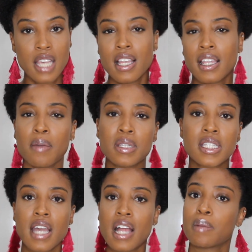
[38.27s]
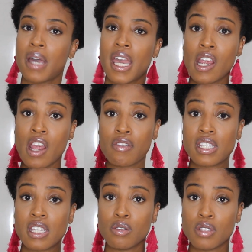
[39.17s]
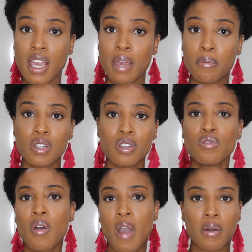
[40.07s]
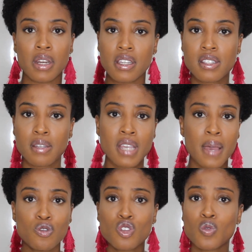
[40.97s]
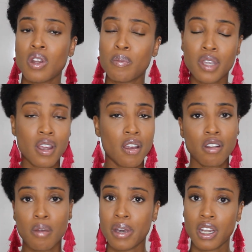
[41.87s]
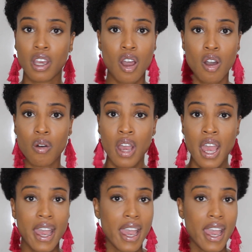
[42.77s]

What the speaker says: It's not like I've been styling my hair every single day, but you know how it is. Sometimes you just want to put your hair in a bun and go.